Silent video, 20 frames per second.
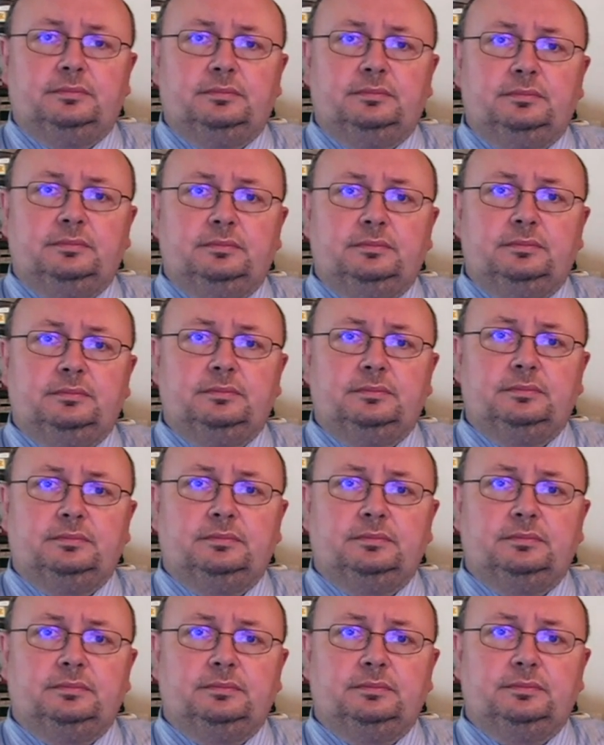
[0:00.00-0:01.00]

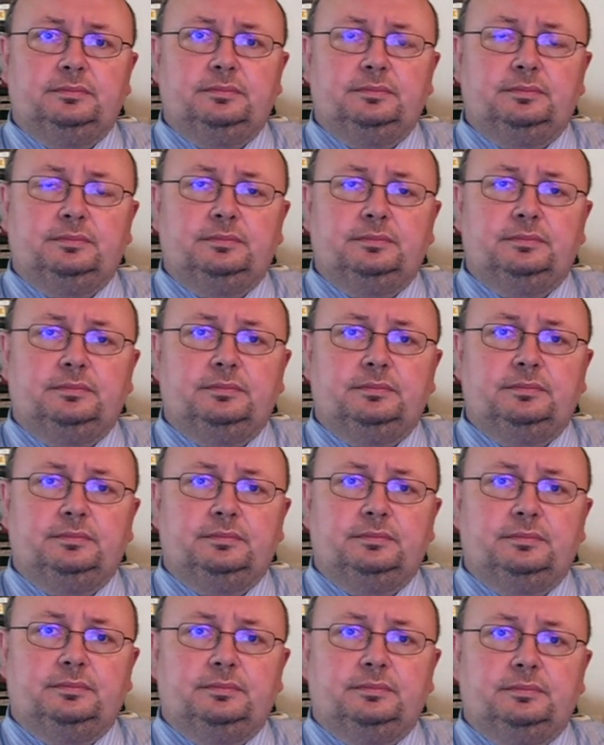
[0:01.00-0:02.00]

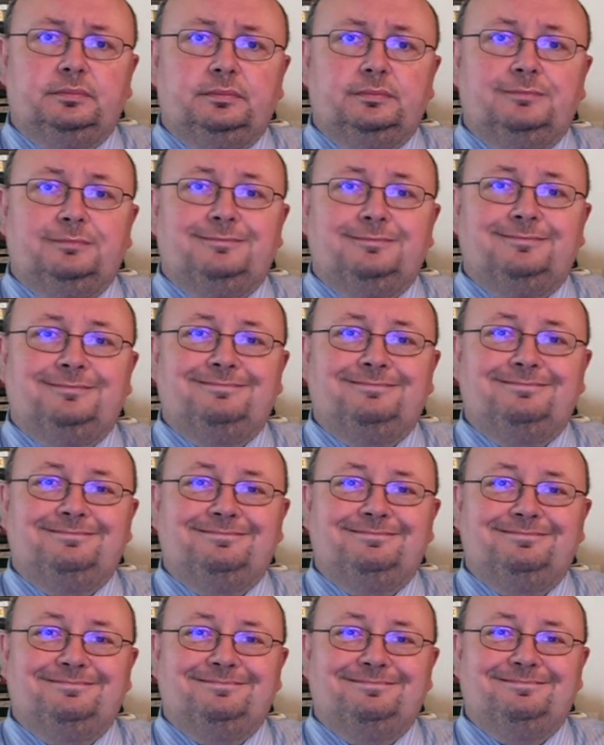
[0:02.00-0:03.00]

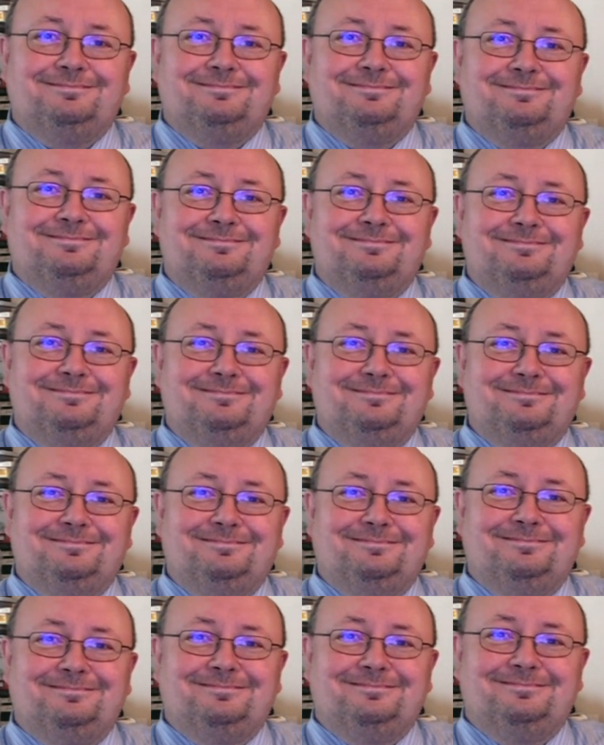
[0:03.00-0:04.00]

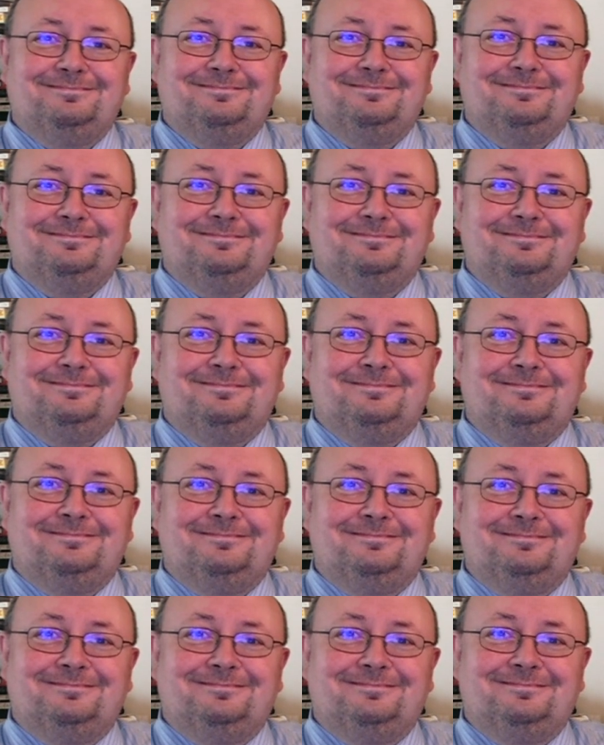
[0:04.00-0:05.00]

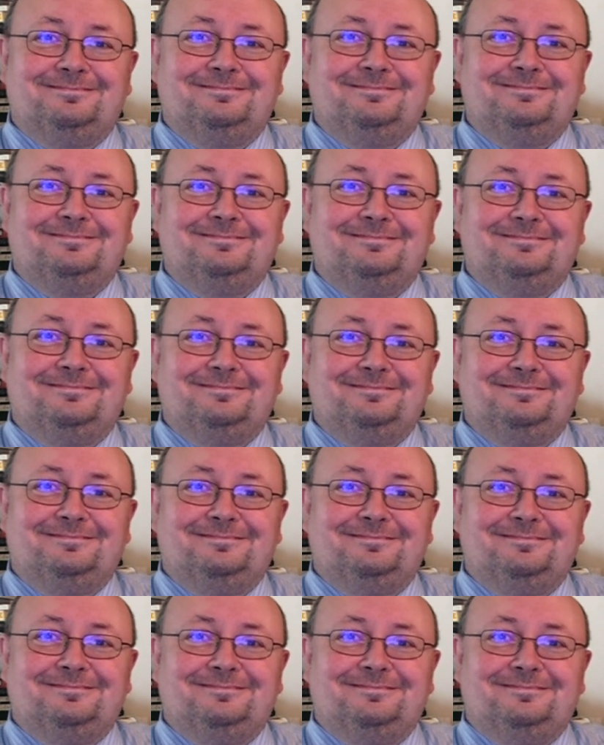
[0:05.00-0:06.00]

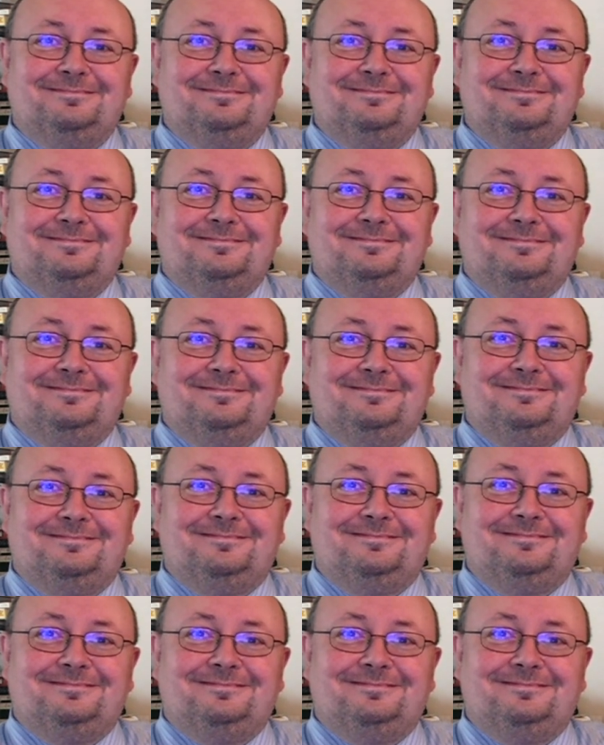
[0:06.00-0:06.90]
(silent)